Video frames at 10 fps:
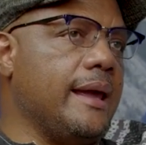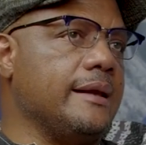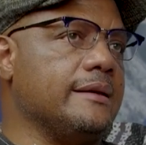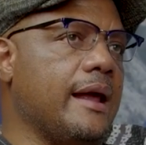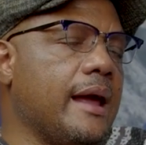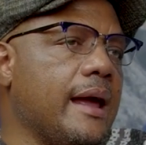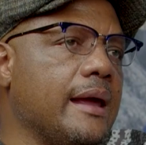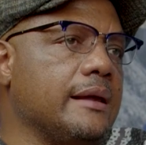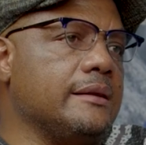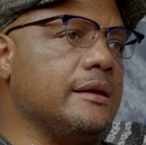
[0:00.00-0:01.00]
And
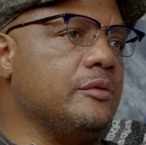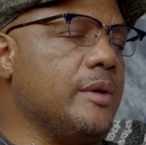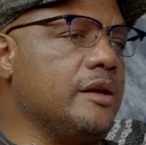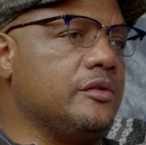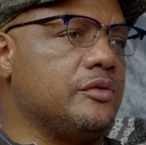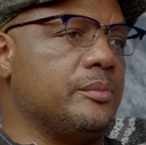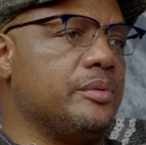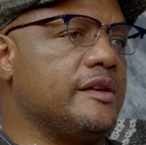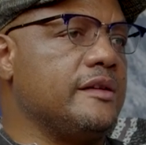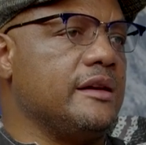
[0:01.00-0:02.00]
I then went to
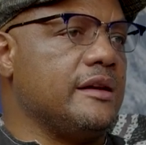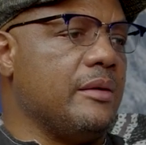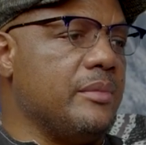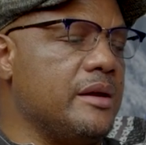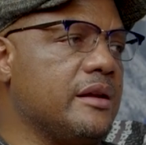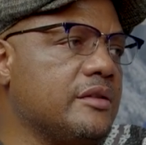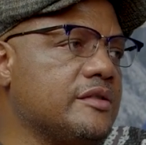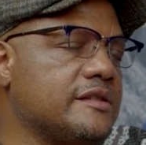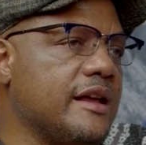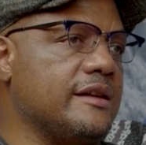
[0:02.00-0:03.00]
Britain and America
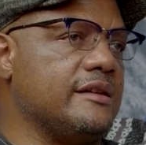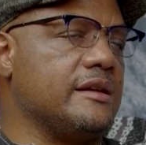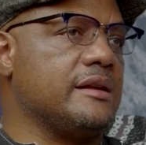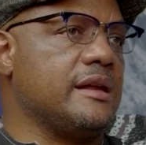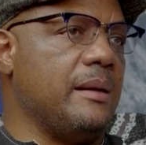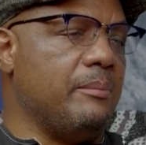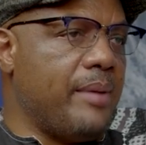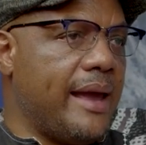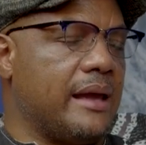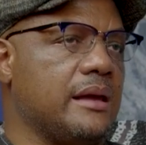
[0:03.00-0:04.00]
to study, came
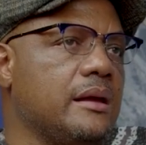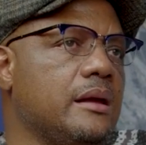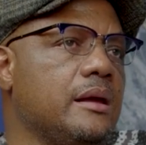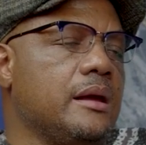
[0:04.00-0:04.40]
back,